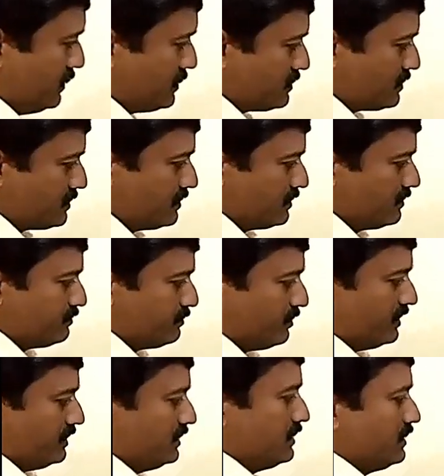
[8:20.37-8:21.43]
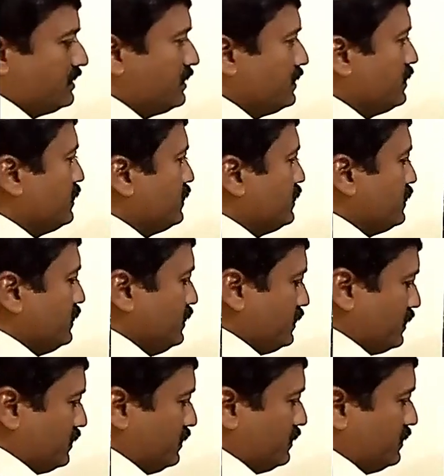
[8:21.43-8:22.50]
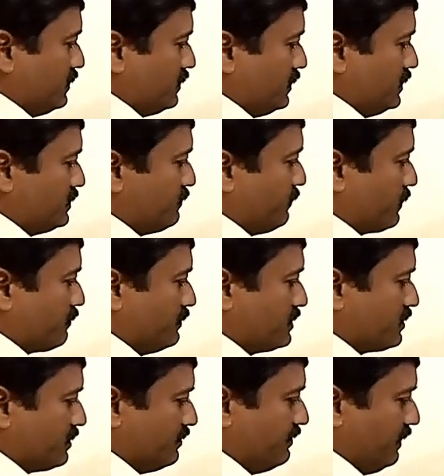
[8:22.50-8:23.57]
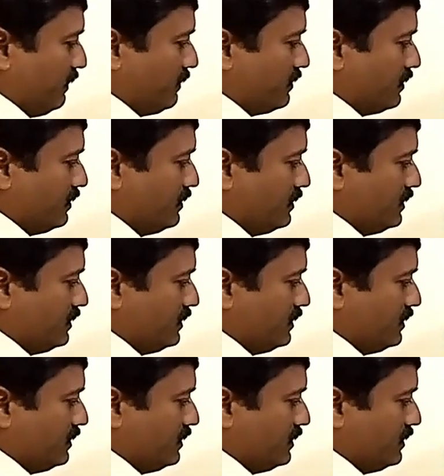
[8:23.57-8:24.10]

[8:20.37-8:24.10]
this point, here is formation of angle.